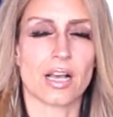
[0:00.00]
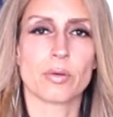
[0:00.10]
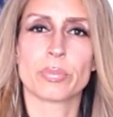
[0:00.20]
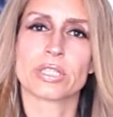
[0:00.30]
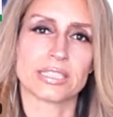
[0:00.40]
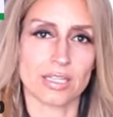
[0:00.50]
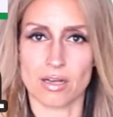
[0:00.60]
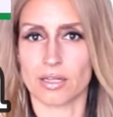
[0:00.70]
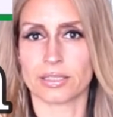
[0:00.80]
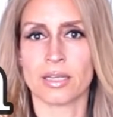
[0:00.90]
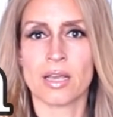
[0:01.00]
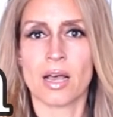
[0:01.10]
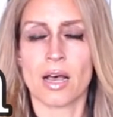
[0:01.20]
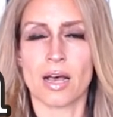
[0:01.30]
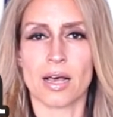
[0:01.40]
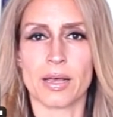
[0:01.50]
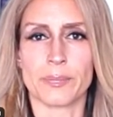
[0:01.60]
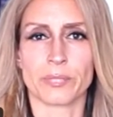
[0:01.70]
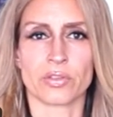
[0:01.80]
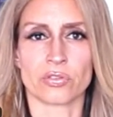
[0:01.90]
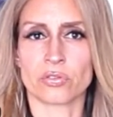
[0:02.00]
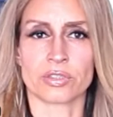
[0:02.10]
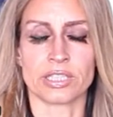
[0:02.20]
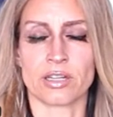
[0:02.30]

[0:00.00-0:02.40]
I'll put it on the screen.